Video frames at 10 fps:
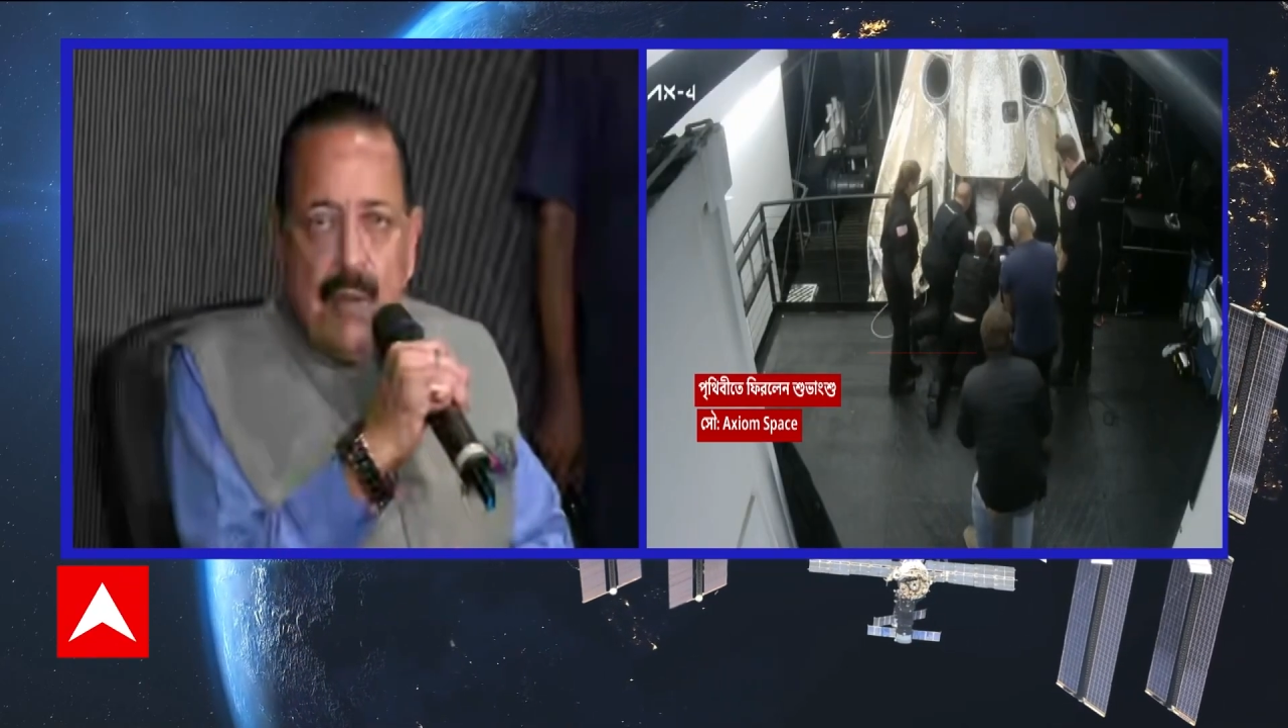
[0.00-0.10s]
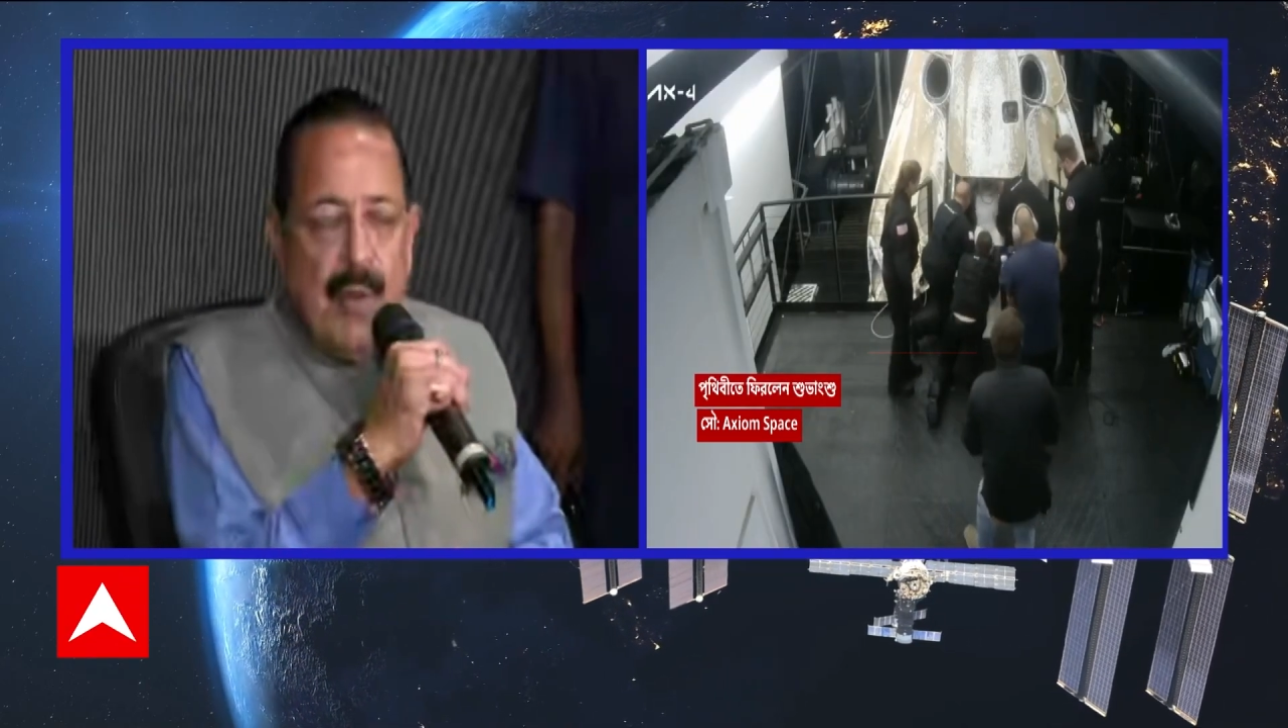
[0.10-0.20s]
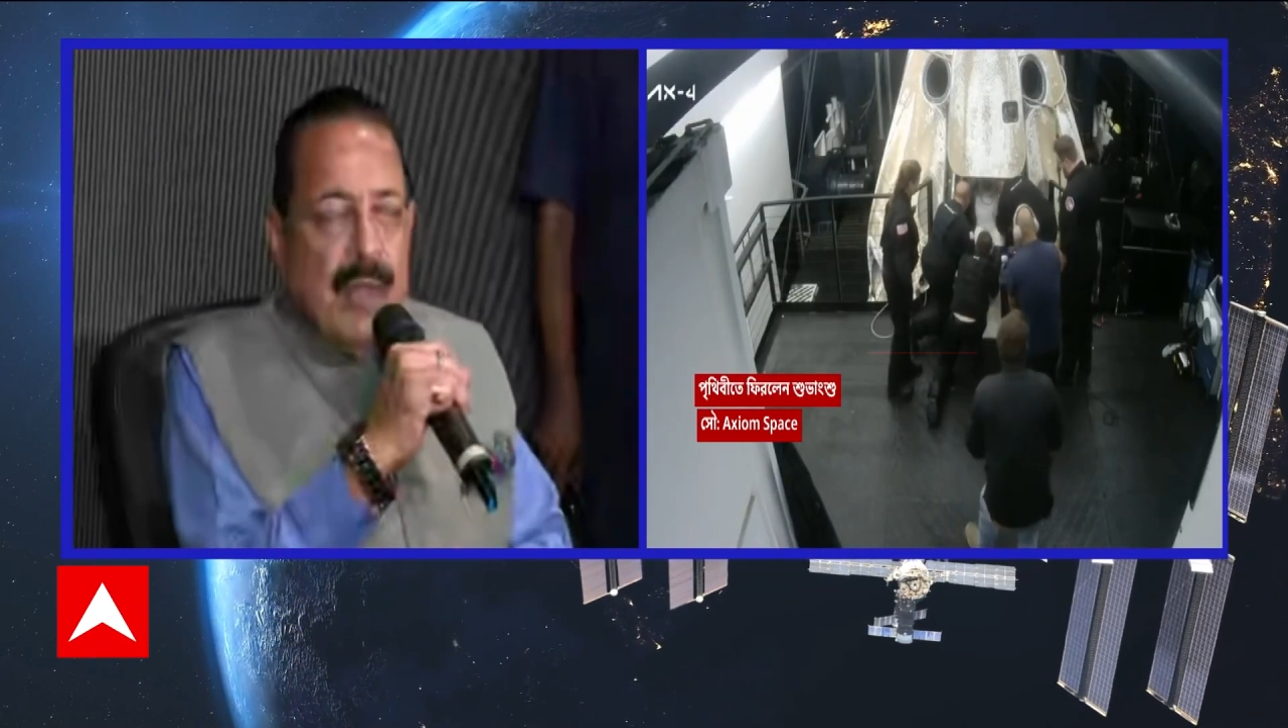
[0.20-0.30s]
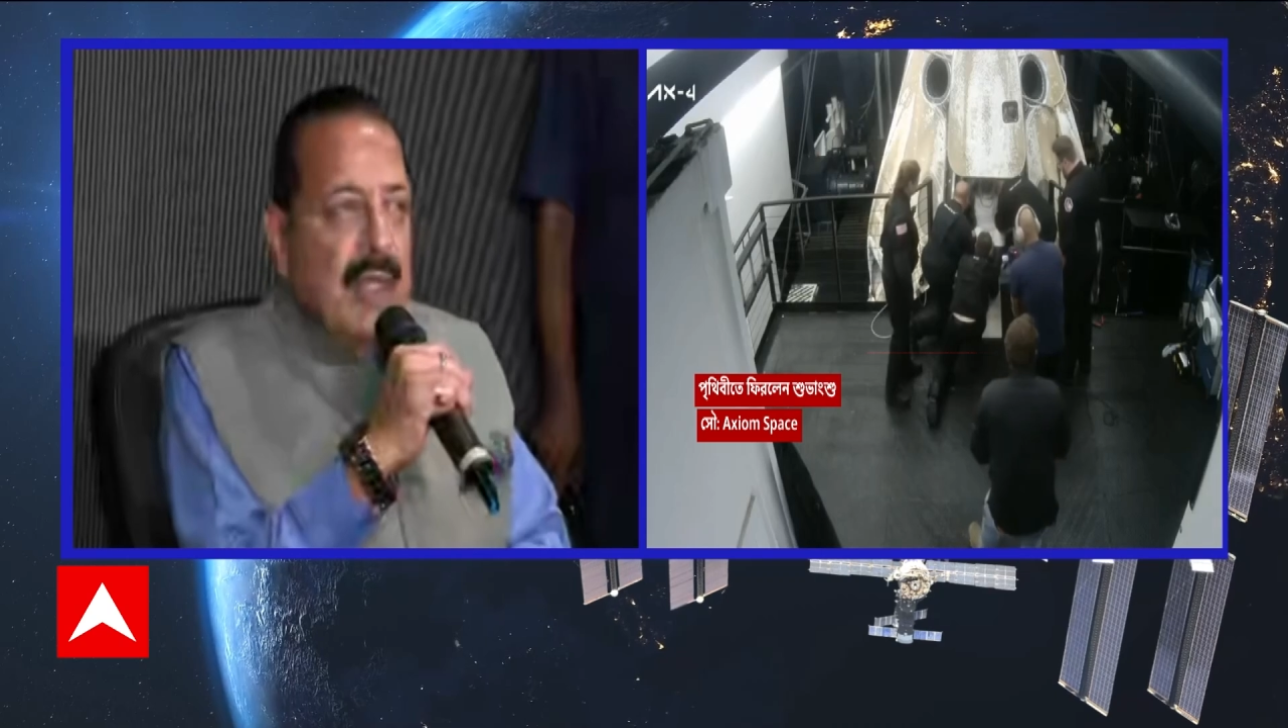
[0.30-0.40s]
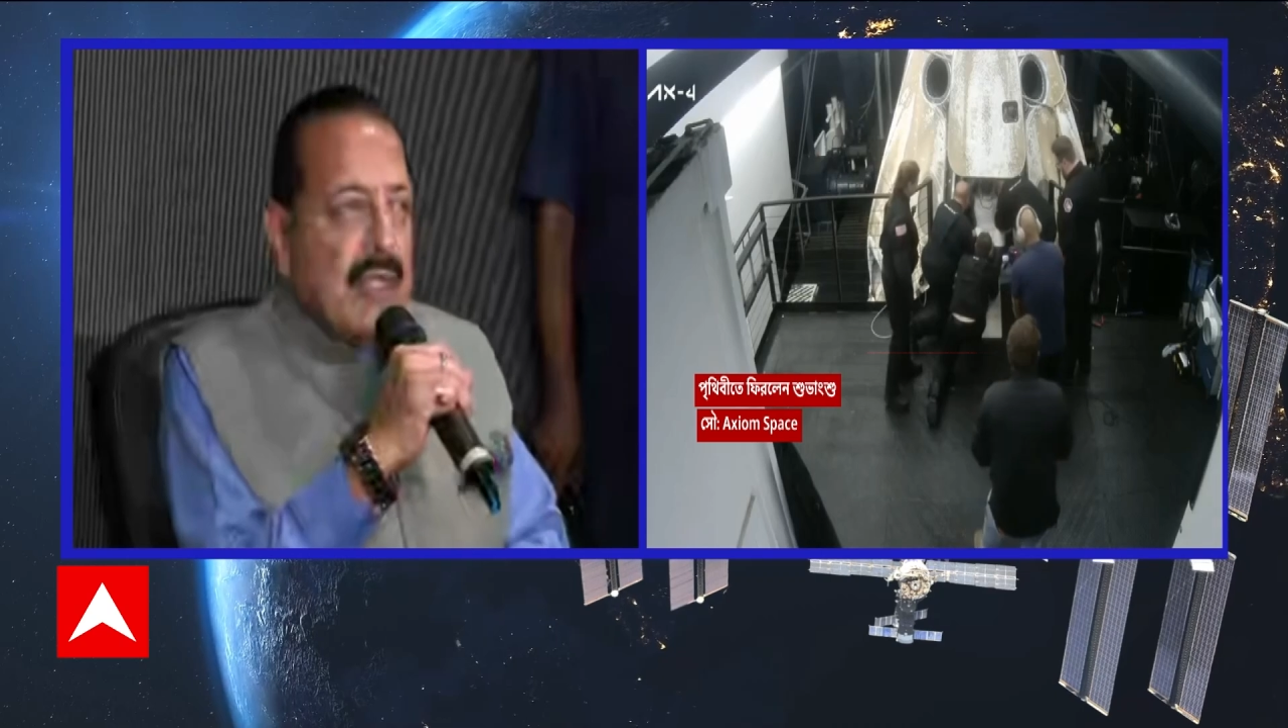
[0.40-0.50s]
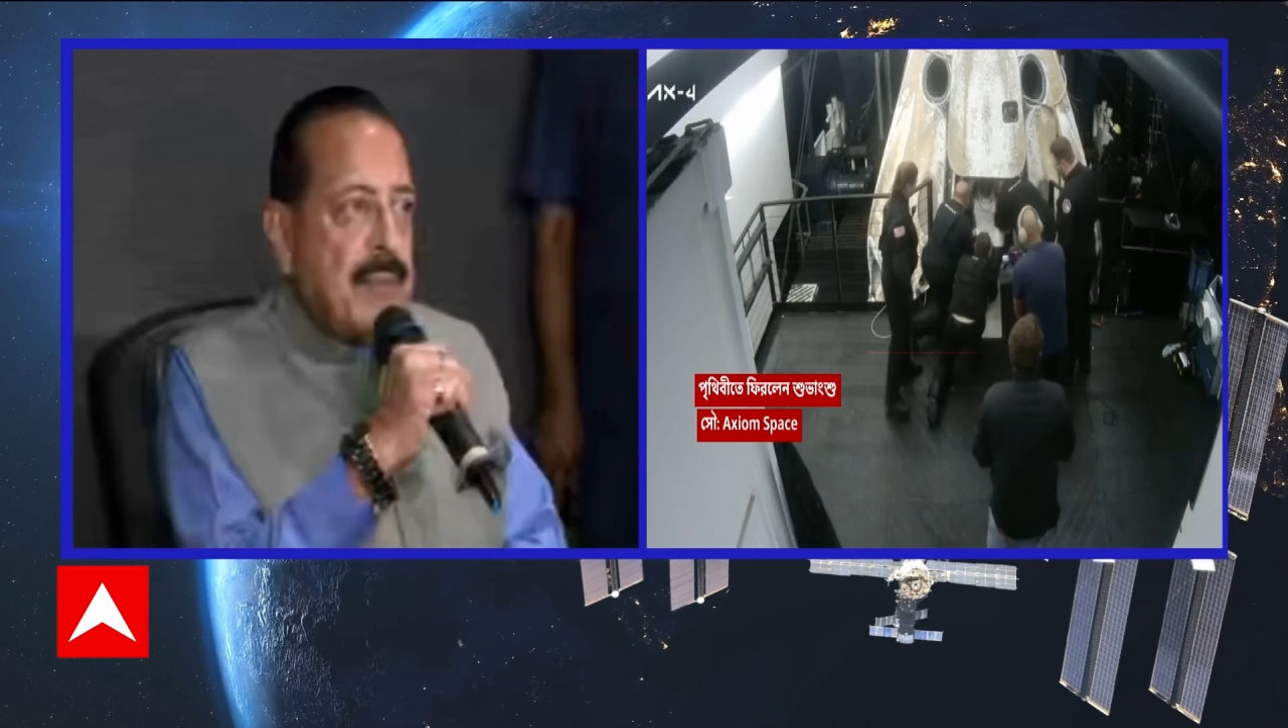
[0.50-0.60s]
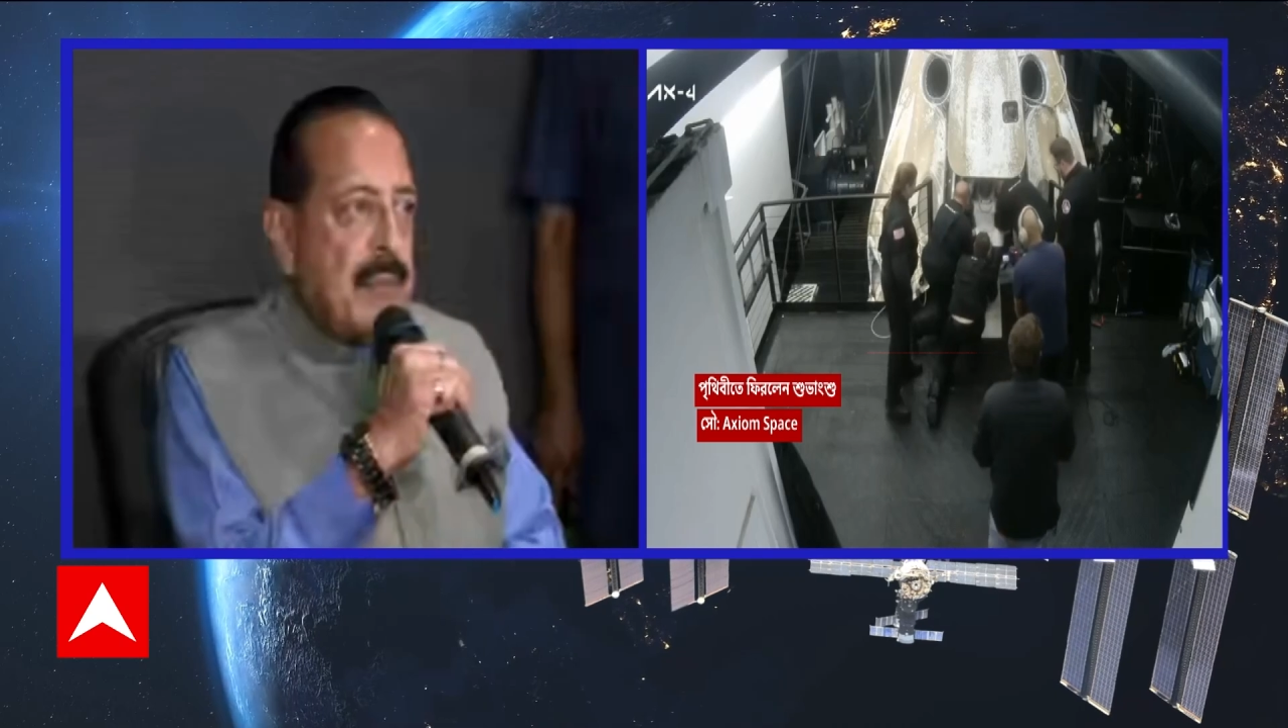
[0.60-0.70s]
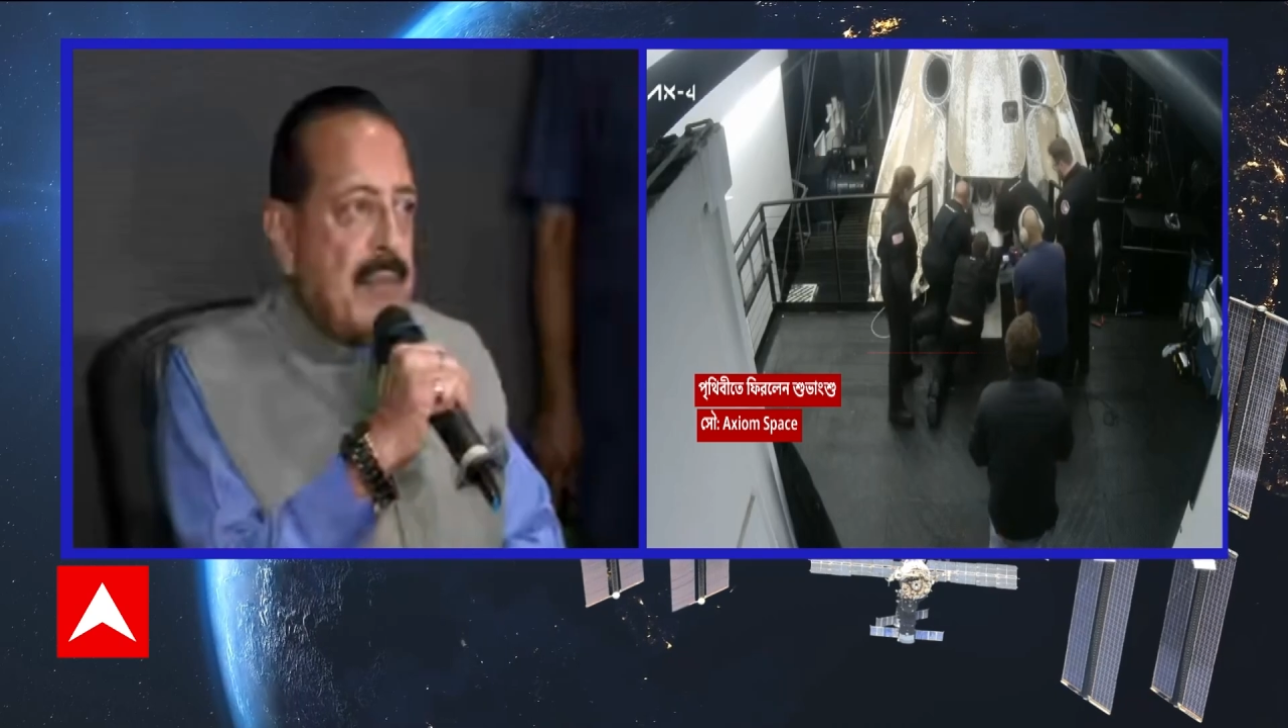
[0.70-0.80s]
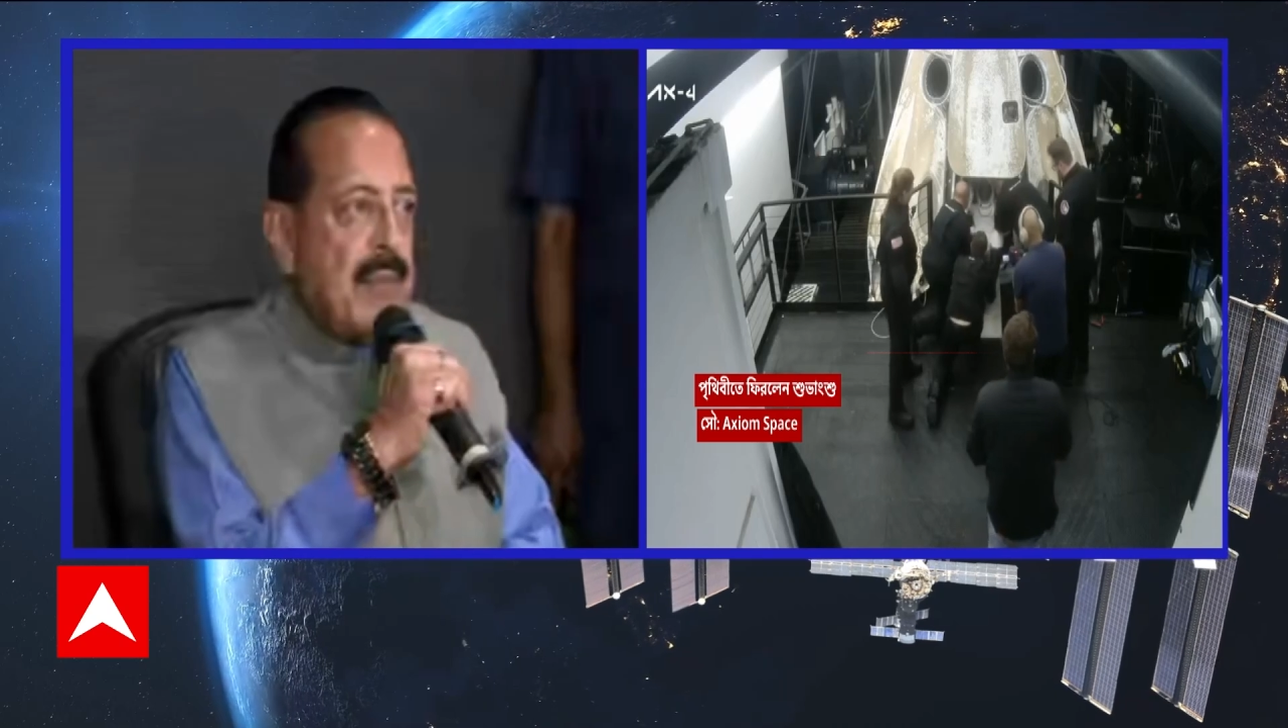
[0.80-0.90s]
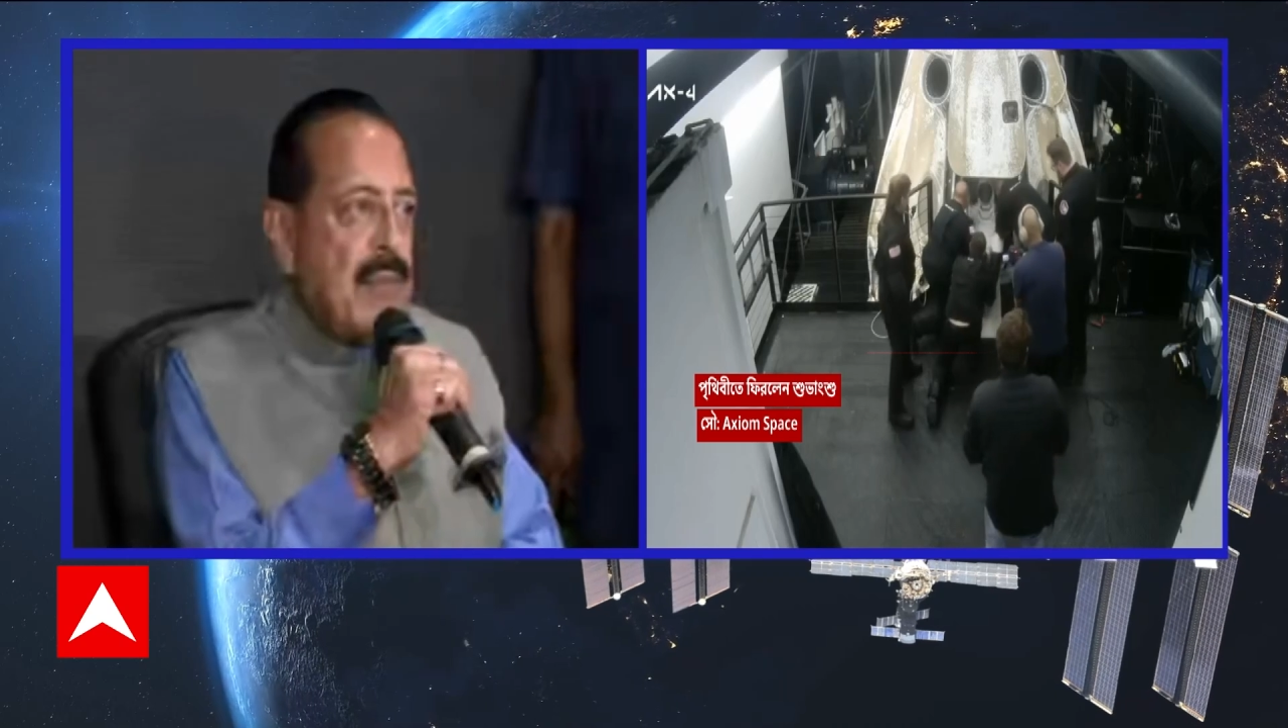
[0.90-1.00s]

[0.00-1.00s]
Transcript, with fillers: with the experts